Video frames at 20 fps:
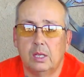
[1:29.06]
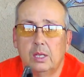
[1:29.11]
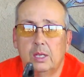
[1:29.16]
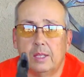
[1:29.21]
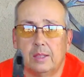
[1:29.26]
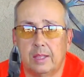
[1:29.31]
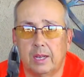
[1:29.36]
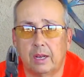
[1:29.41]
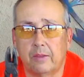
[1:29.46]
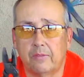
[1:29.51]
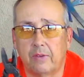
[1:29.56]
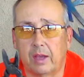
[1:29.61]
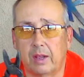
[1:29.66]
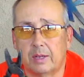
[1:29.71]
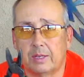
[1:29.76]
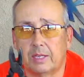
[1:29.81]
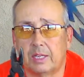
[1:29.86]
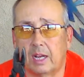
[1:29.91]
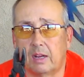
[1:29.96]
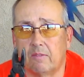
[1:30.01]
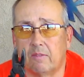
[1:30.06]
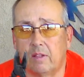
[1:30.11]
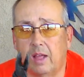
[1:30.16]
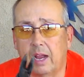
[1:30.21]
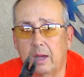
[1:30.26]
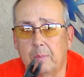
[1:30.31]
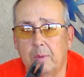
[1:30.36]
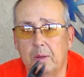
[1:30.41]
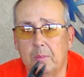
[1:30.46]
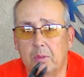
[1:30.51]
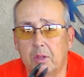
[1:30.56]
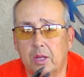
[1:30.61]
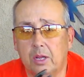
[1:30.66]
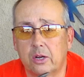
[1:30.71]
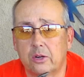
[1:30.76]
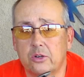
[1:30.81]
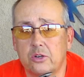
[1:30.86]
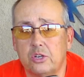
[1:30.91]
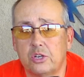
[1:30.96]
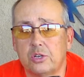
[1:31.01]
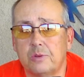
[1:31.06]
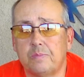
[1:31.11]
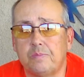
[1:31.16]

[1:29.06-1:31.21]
Then I've got a set of lineman pliers.